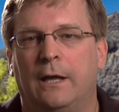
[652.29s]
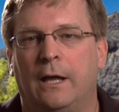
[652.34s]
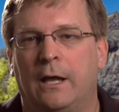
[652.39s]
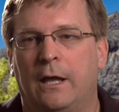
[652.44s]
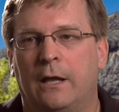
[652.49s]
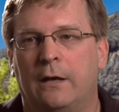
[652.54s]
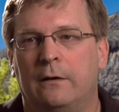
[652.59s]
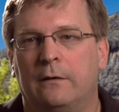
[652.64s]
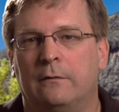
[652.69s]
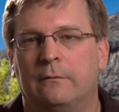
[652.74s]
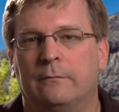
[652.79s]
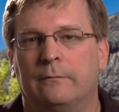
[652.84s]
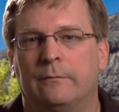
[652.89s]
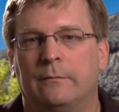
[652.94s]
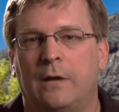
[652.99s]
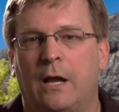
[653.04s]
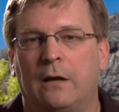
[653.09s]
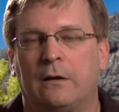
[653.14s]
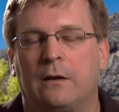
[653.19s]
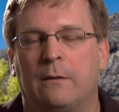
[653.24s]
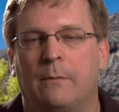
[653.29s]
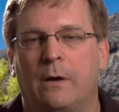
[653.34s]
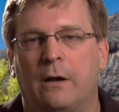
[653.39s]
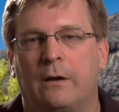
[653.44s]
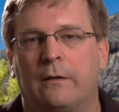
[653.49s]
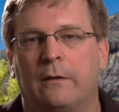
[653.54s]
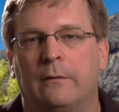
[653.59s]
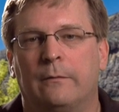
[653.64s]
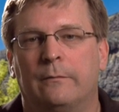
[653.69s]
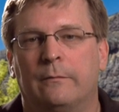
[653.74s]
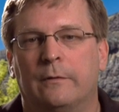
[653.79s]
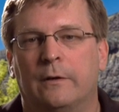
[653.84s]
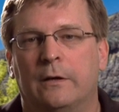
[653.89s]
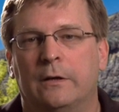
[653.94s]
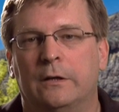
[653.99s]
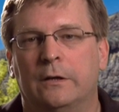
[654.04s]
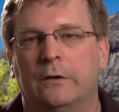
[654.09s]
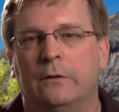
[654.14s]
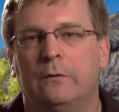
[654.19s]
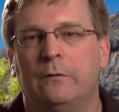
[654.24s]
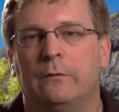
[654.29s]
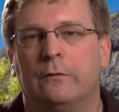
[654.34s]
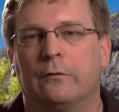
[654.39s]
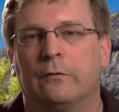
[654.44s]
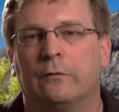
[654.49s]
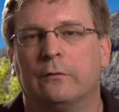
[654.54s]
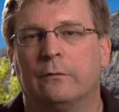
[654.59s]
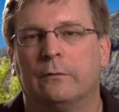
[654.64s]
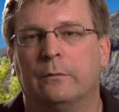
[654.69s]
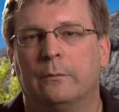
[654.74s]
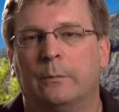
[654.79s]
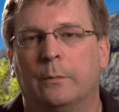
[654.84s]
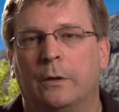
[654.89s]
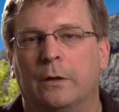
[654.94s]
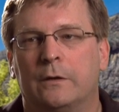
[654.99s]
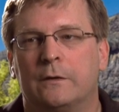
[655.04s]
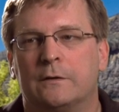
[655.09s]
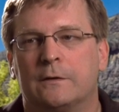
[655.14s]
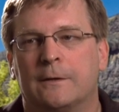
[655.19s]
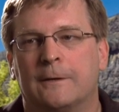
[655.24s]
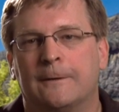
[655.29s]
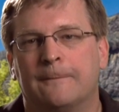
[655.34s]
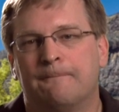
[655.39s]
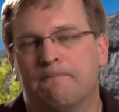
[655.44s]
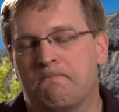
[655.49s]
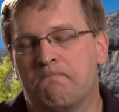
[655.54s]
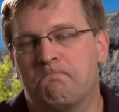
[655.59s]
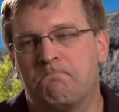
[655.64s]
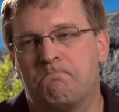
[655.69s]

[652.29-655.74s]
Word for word: and not come out of the, the dues. But uh,